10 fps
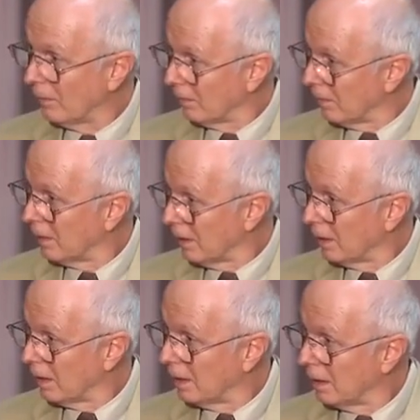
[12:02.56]

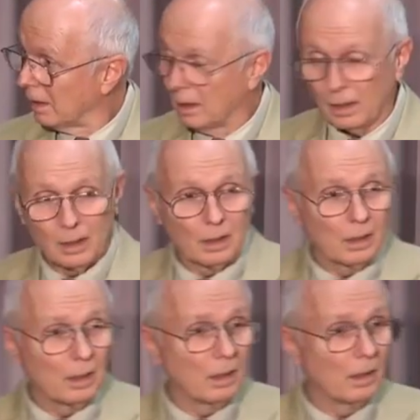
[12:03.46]

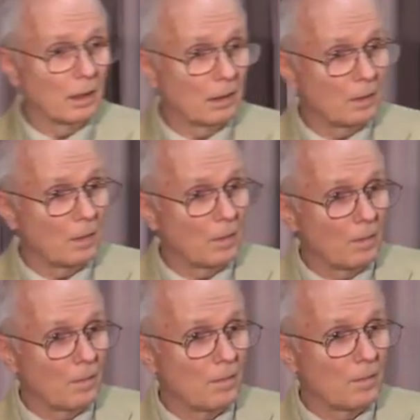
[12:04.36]

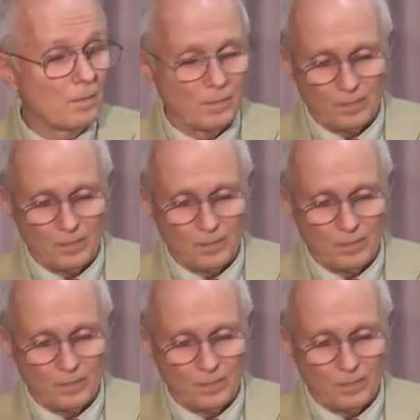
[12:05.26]
No one is speaking in this clip.